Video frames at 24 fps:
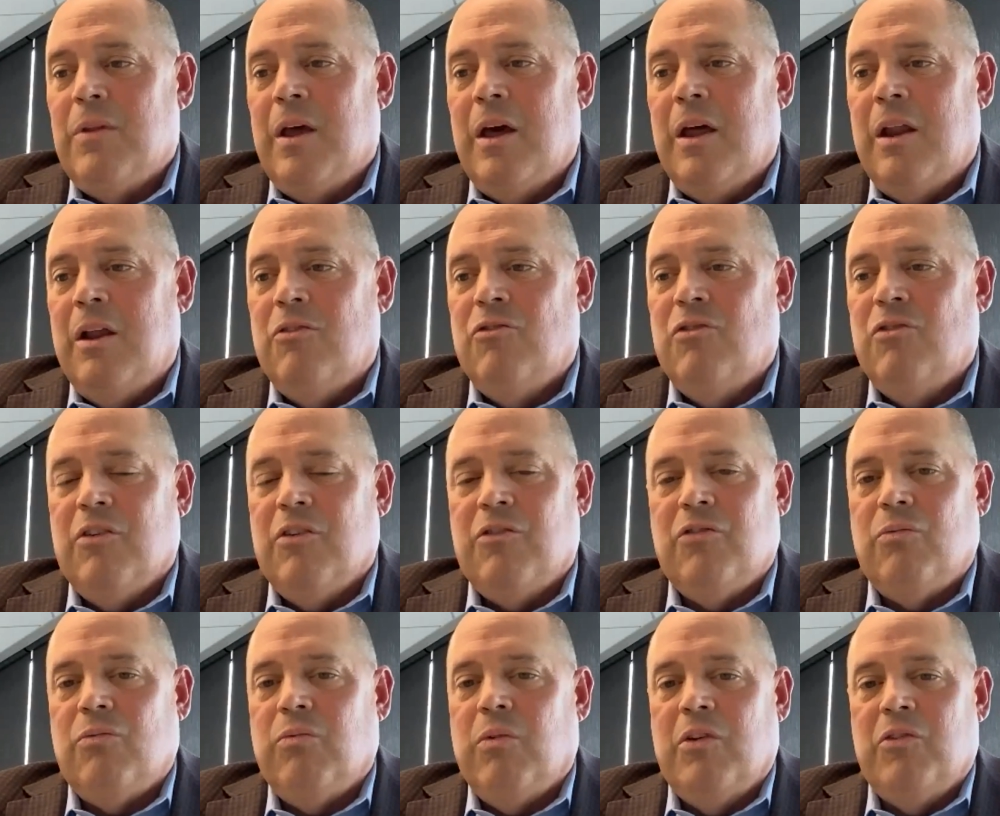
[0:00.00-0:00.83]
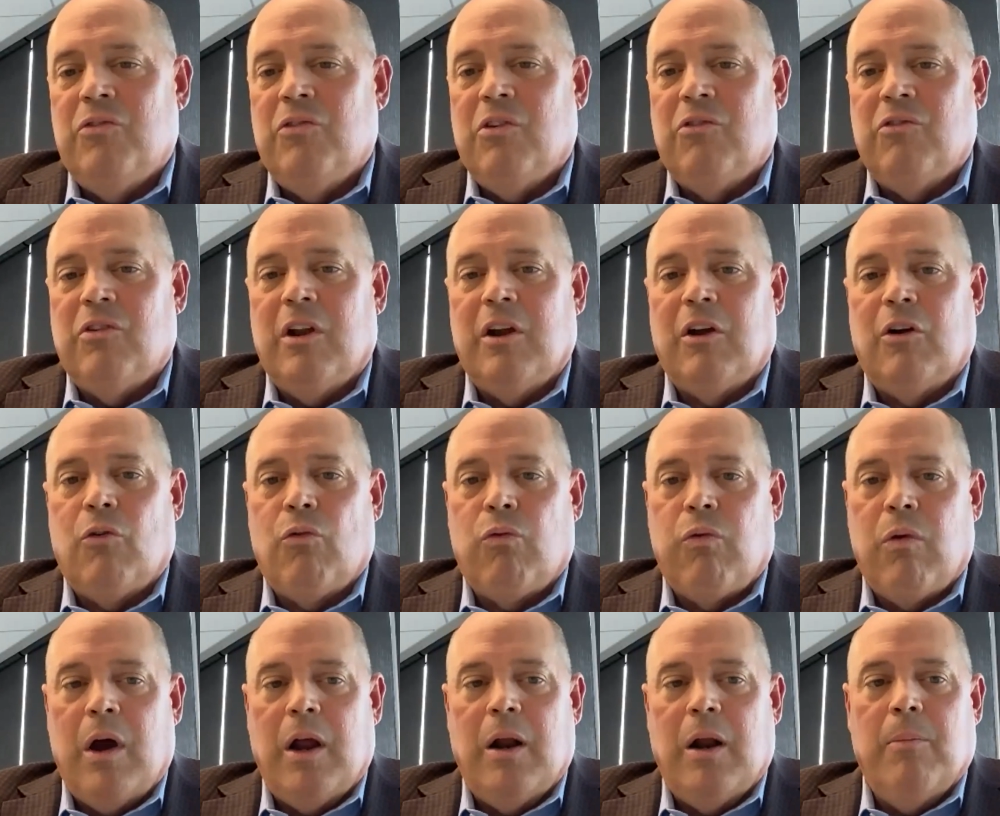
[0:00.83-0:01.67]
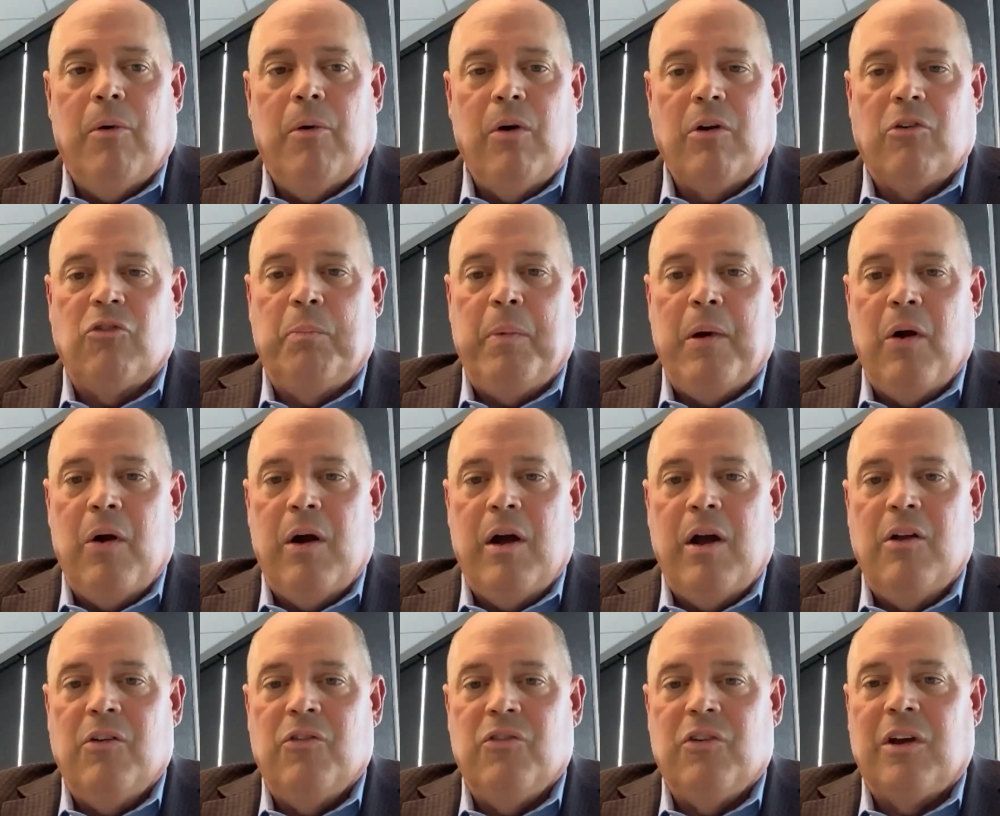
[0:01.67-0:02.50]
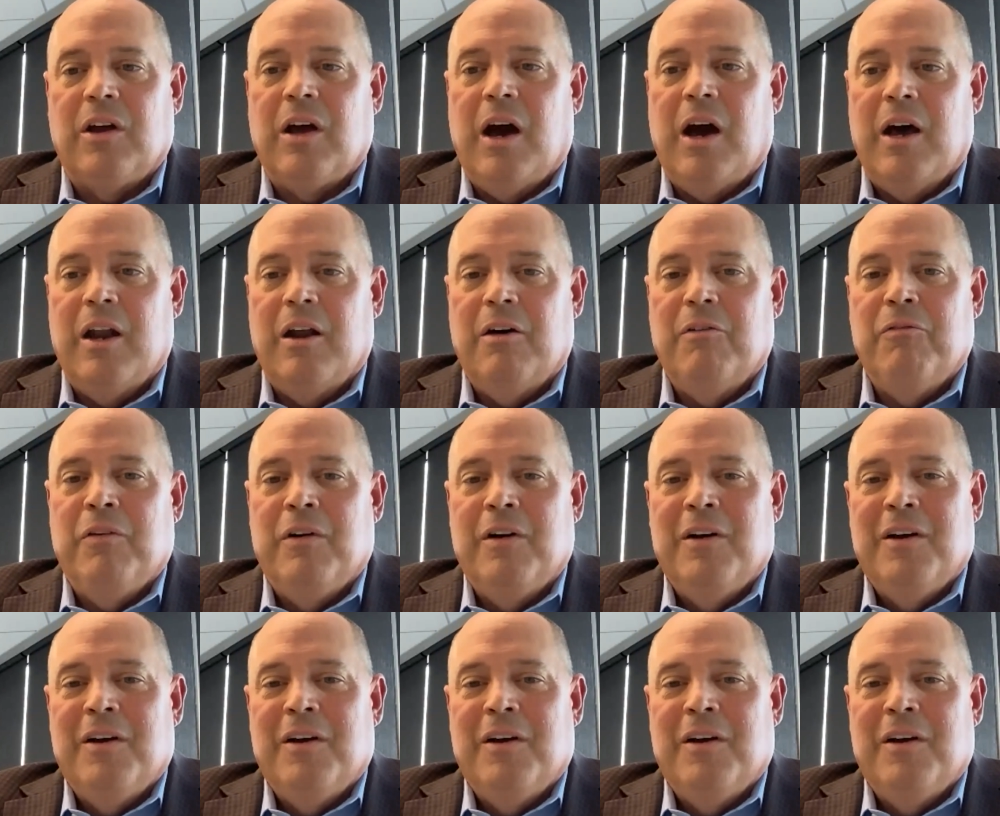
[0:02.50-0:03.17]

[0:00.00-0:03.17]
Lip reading: And it just was just an incredible experience to kind of